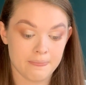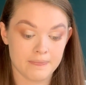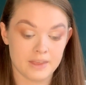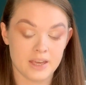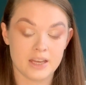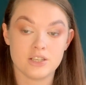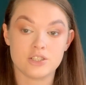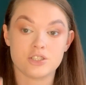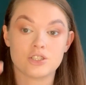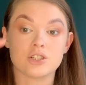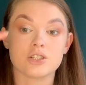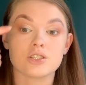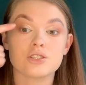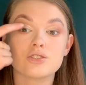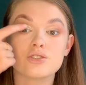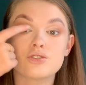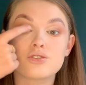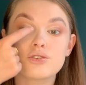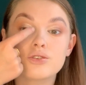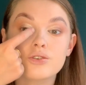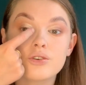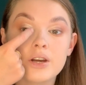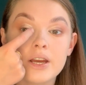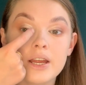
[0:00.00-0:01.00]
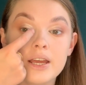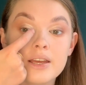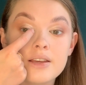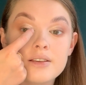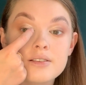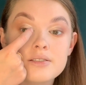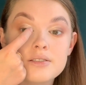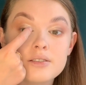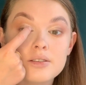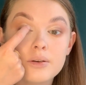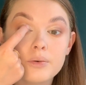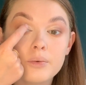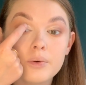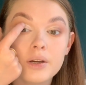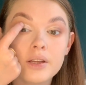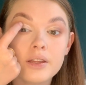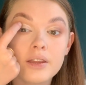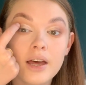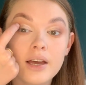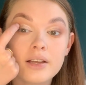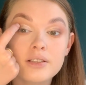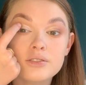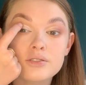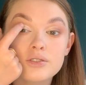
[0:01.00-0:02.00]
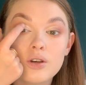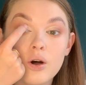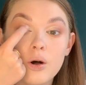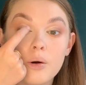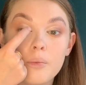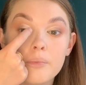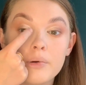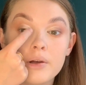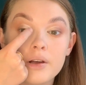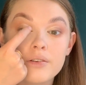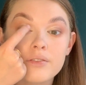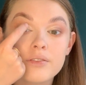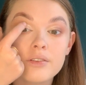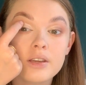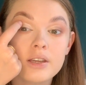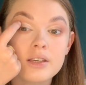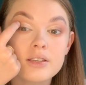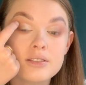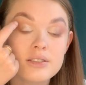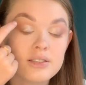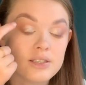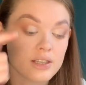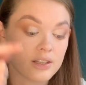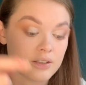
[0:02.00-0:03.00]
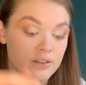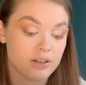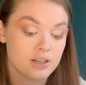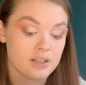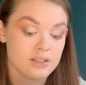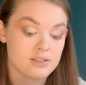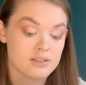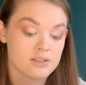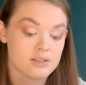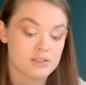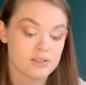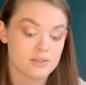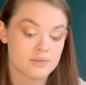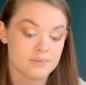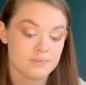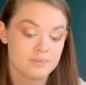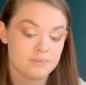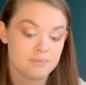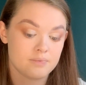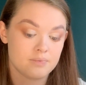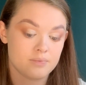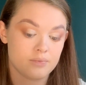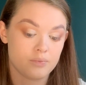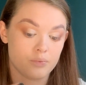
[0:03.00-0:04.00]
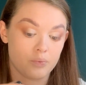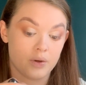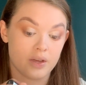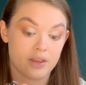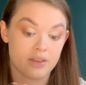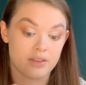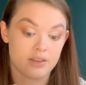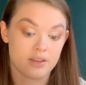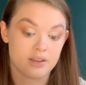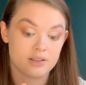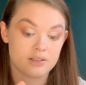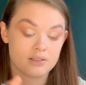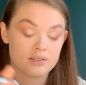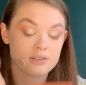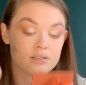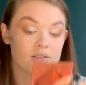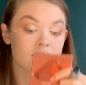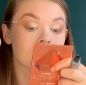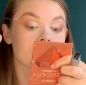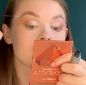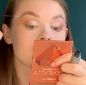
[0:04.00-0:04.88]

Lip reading: is just trace where that top bit of the concealer is with this.